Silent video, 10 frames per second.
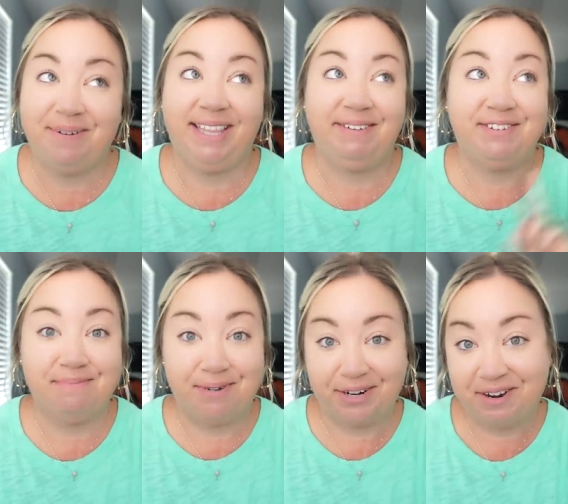We leave
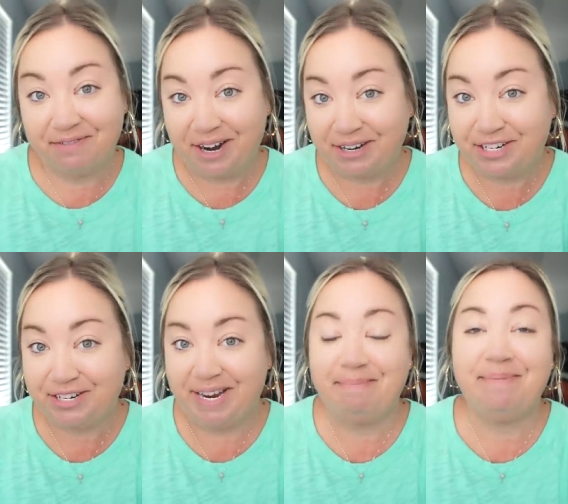tomorrow for our
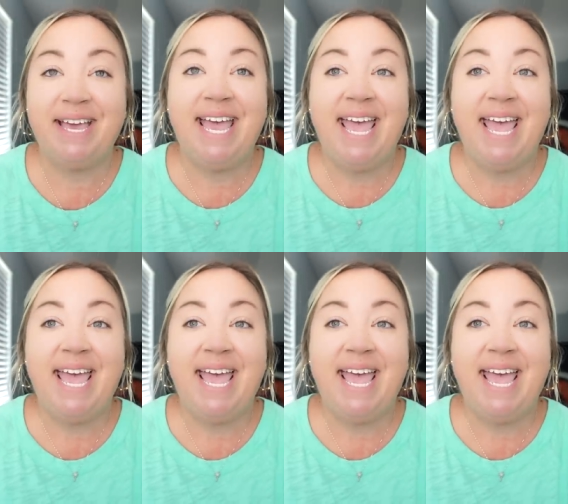trip,